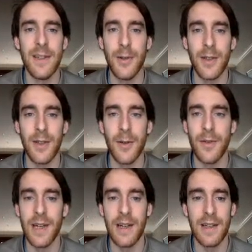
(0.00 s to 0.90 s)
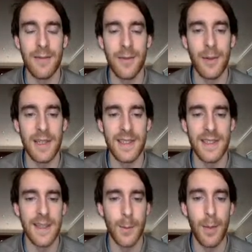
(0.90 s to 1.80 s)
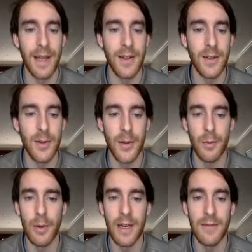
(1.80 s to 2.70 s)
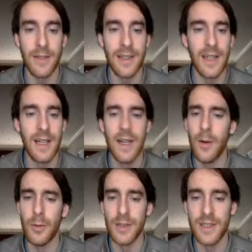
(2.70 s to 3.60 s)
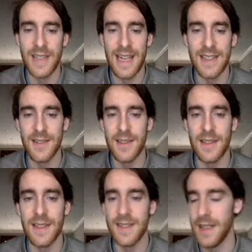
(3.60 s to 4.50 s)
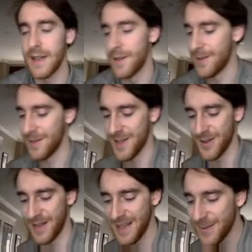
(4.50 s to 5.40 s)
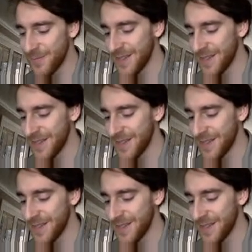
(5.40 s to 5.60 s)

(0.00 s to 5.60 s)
You can go there if you want to see it better or whatever. We're just answering this here, okay?